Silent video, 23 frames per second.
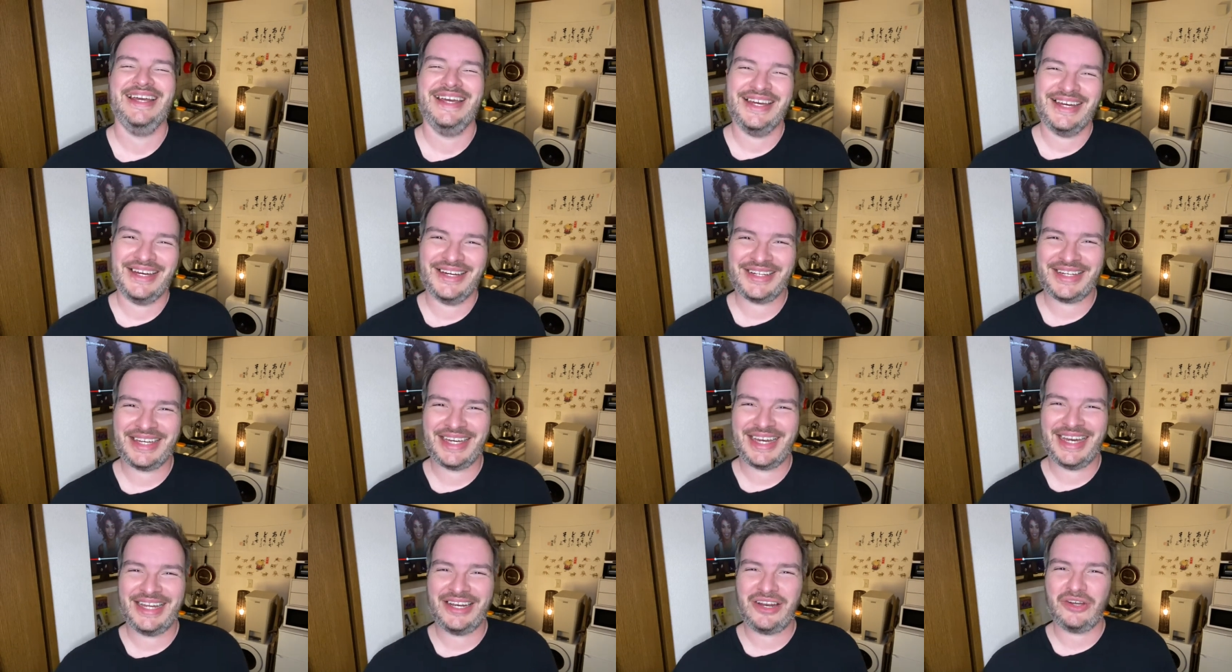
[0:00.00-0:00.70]

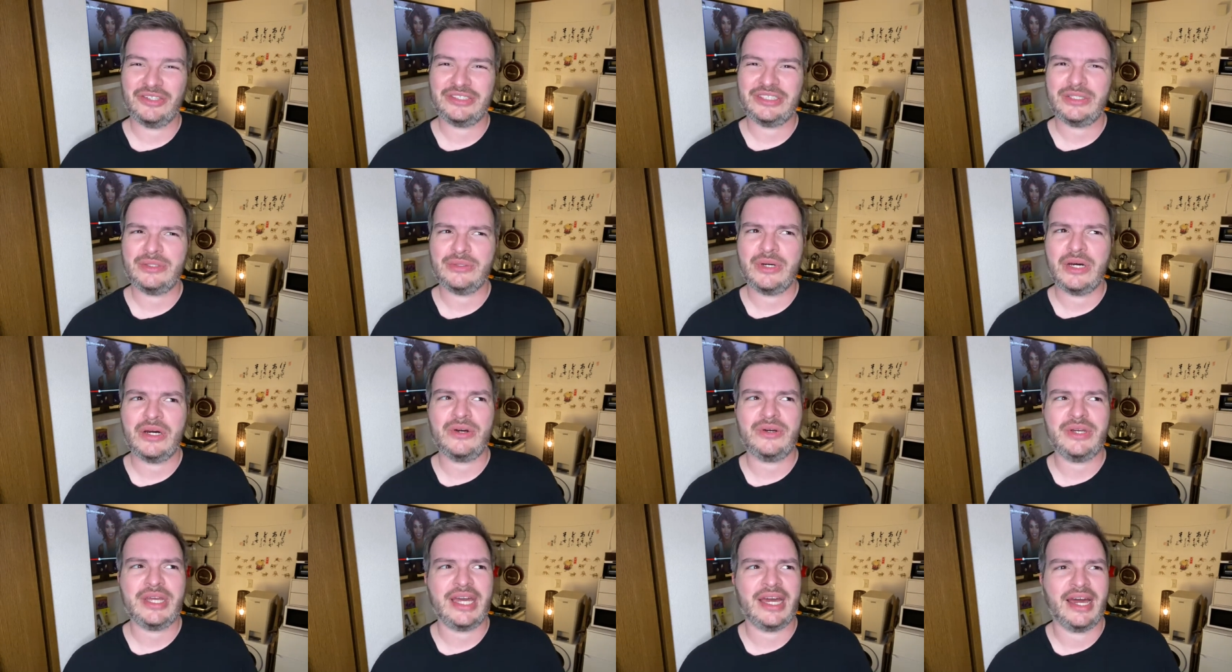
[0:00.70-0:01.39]
Okay, and also,
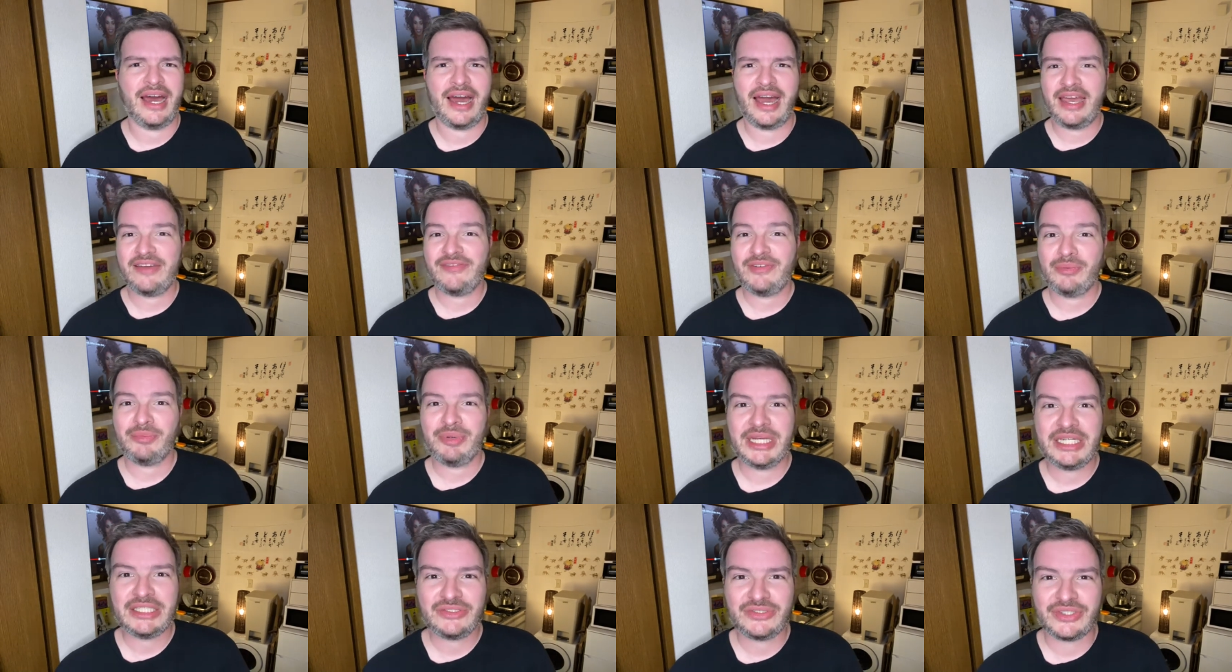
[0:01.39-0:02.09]
oh yeah, I have a
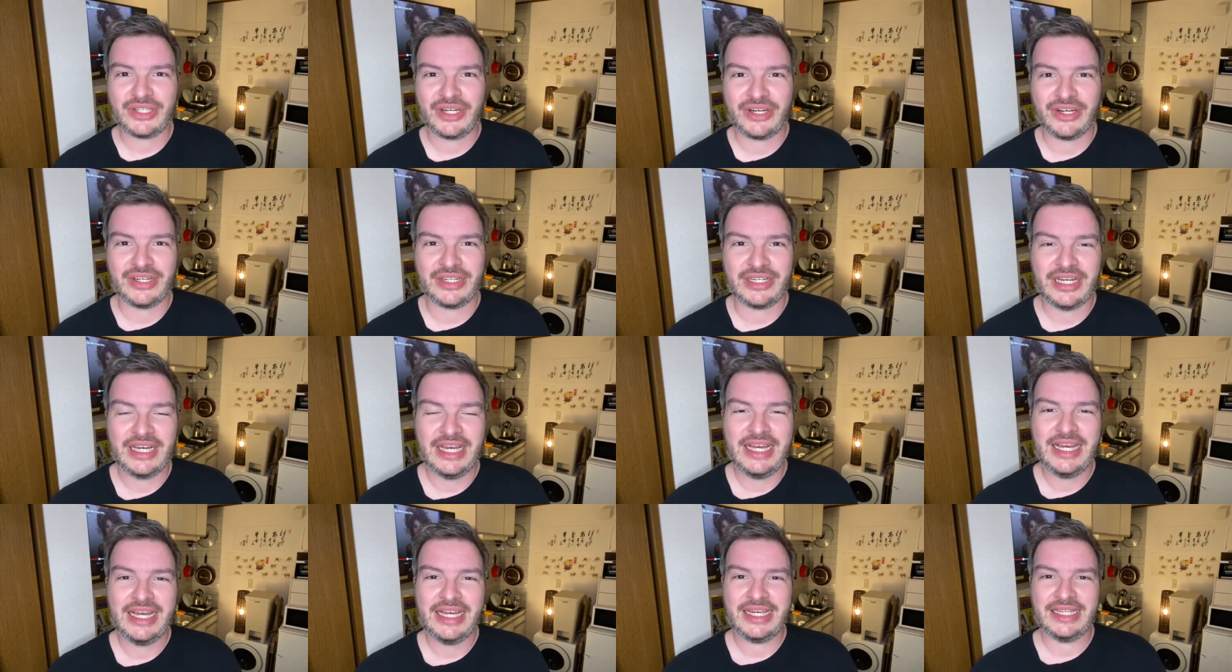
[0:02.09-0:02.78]
Patreon.
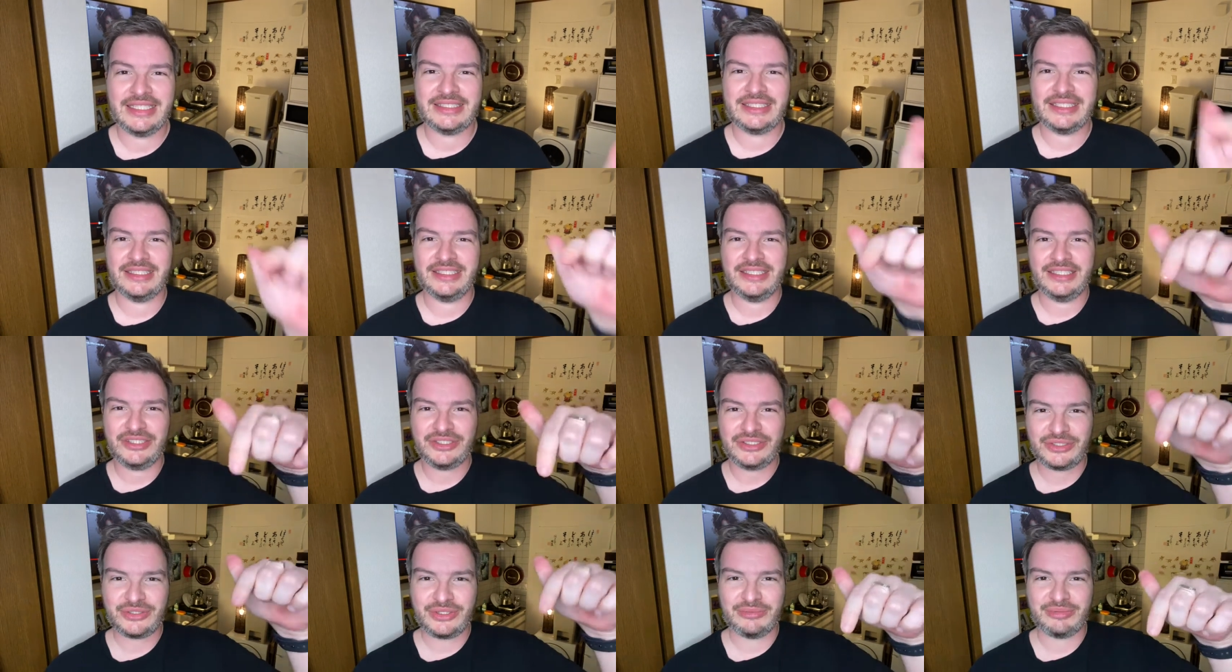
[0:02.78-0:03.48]
It's in the
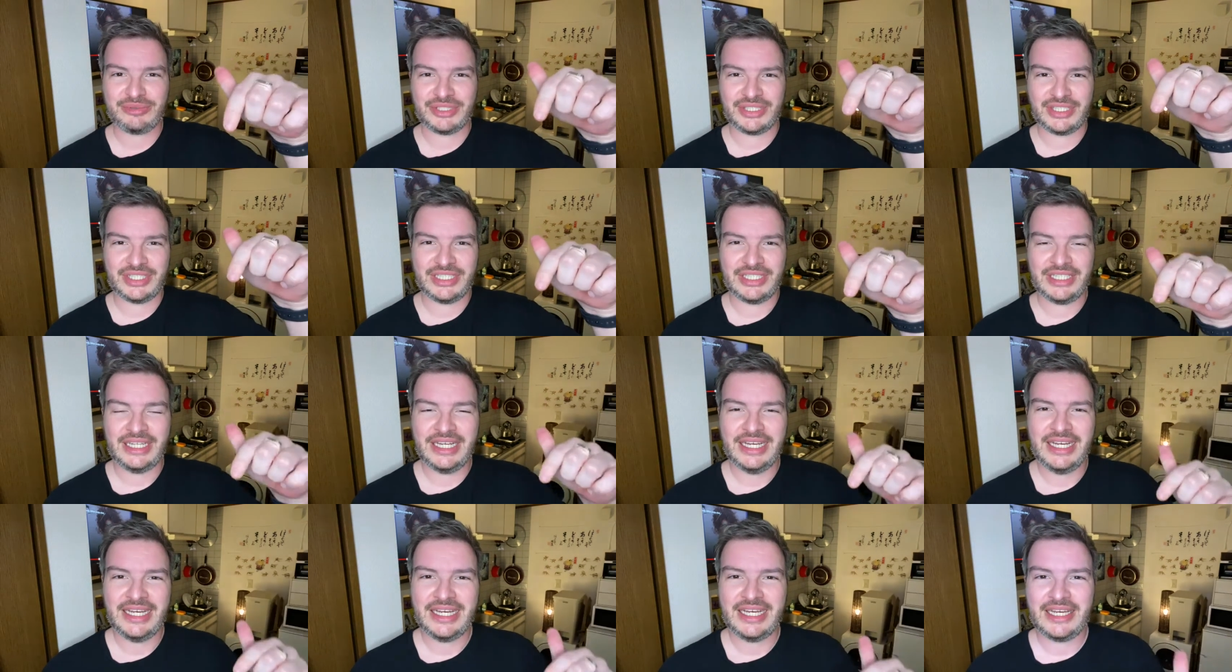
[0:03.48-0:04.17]
description.
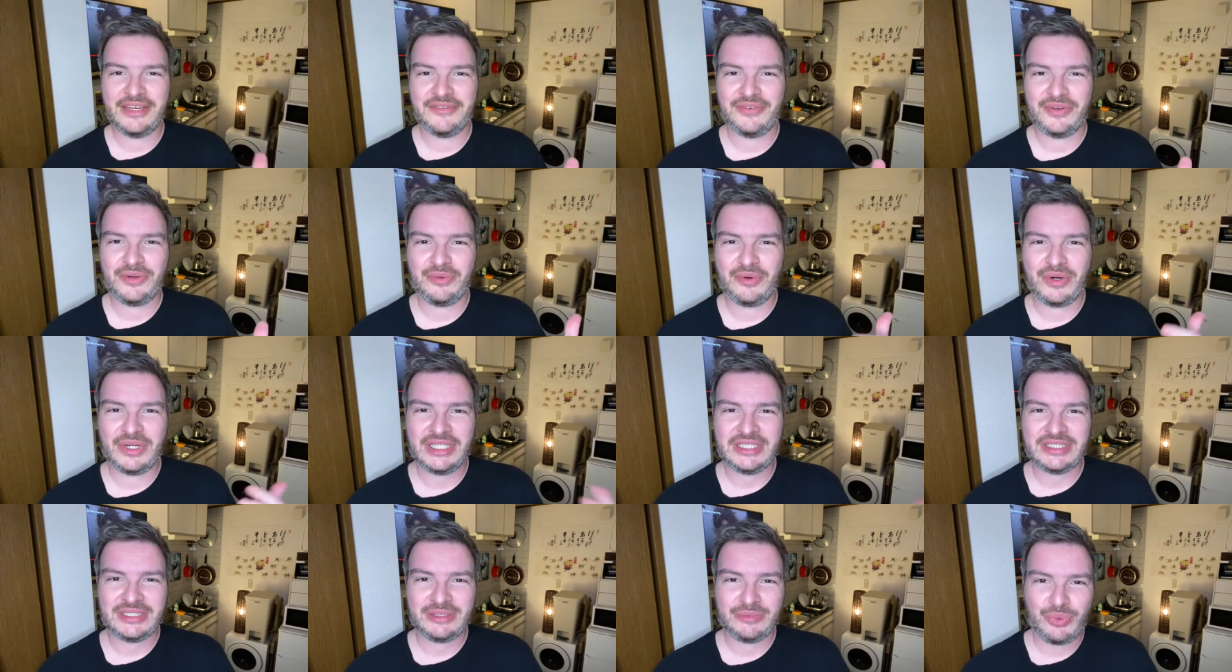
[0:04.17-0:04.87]
If you want
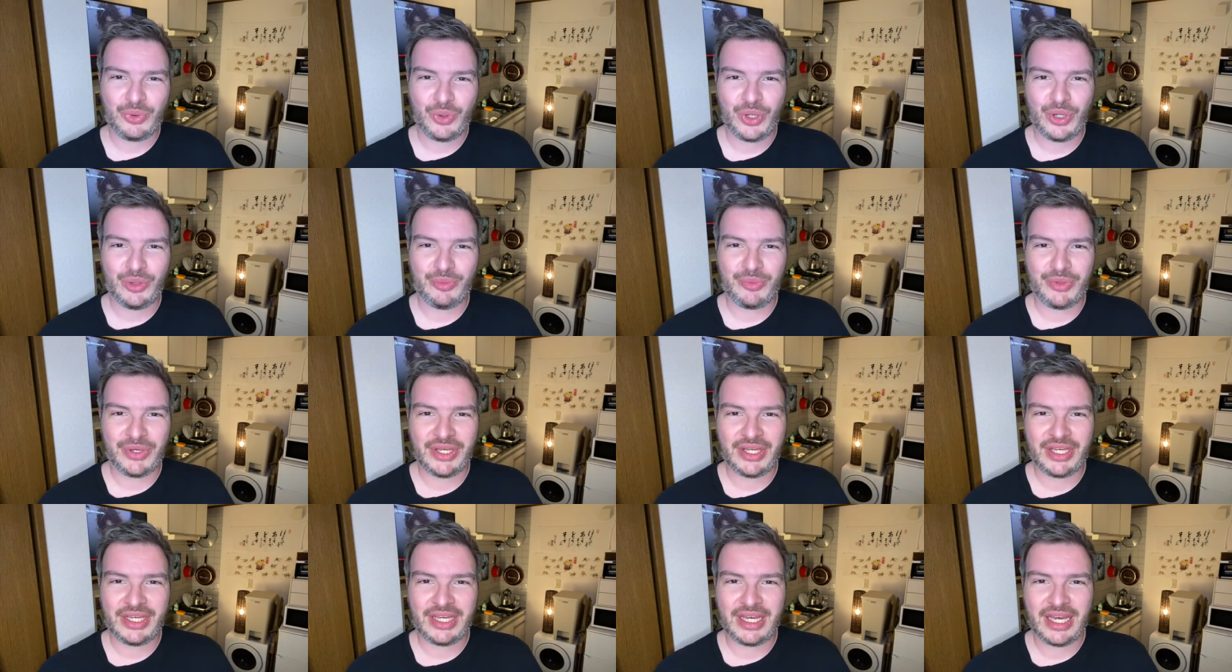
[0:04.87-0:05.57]
to support
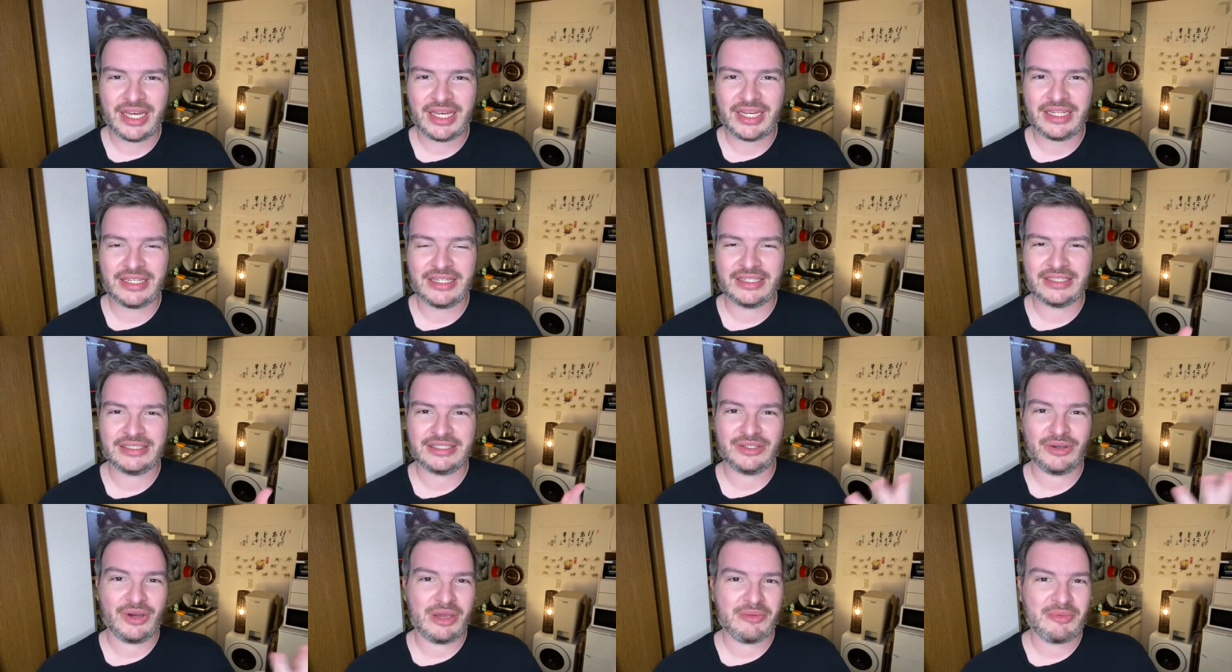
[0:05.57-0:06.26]
me and
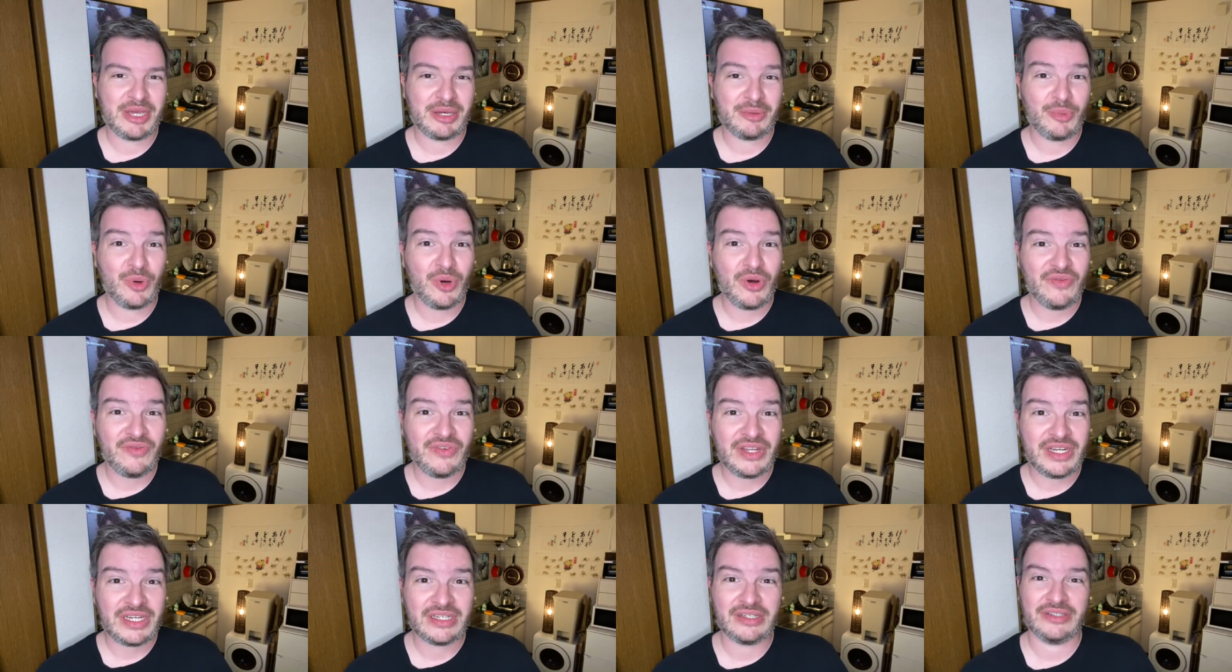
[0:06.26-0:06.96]
so I make more
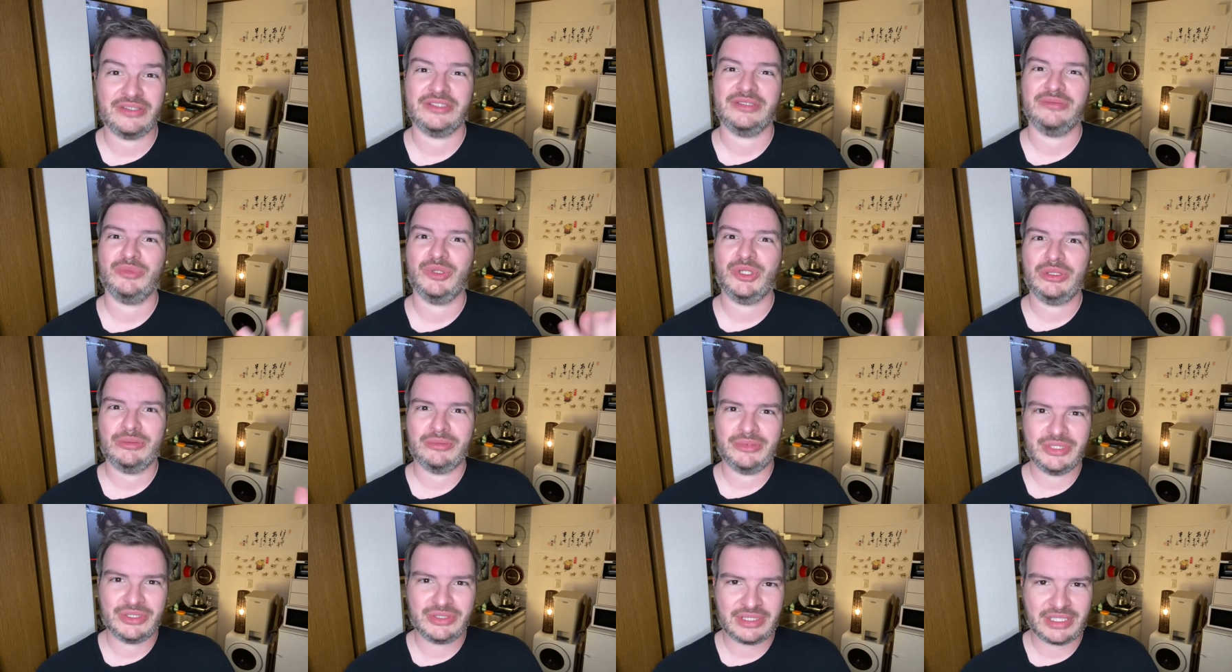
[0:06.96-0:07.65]
videos, more
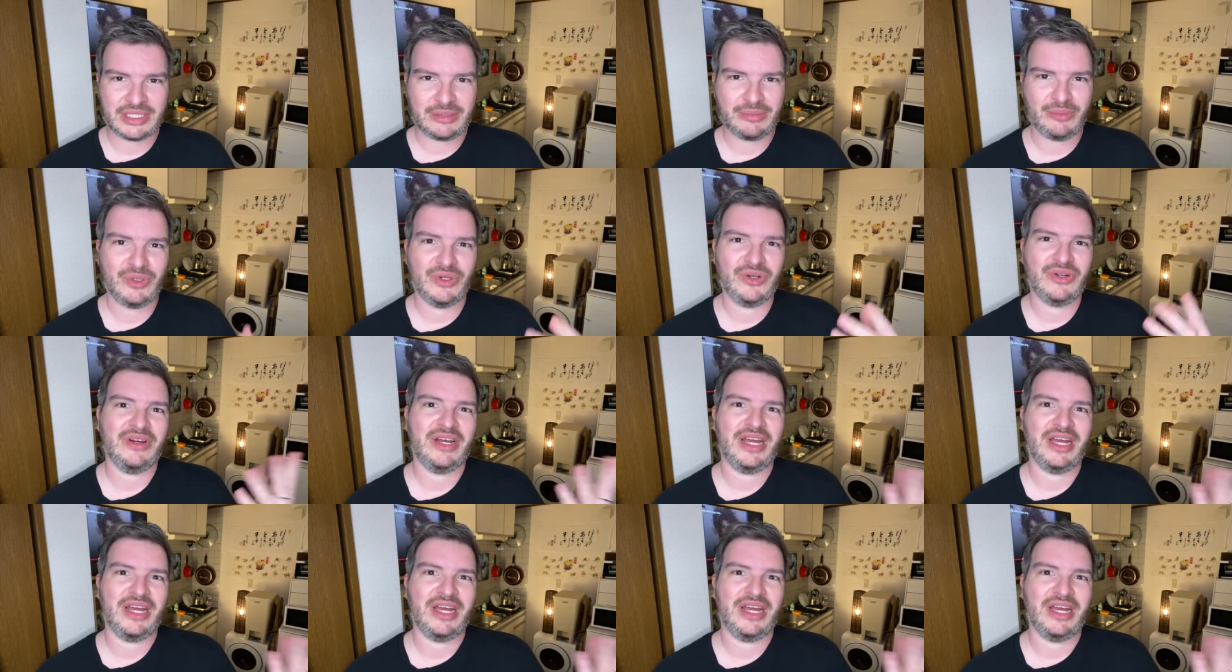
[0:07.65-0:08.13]
music, more